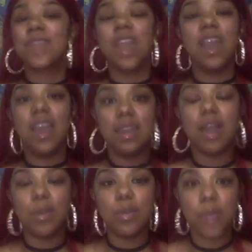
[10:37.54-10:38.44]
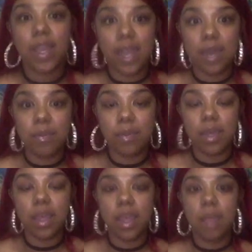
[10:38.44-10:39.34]
and I would wake up
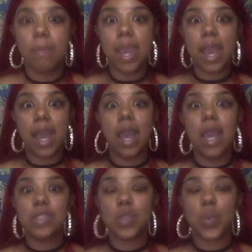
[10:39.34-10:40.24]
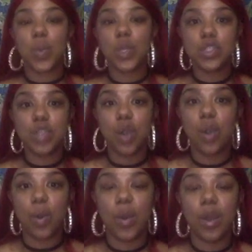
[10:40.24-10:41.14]
and my eyes were
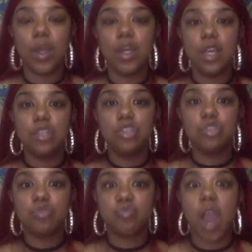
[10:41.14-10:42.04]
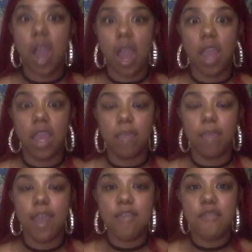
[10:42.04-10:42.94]
so dry.
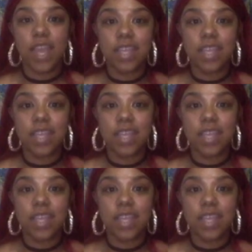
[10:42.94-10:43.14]
My face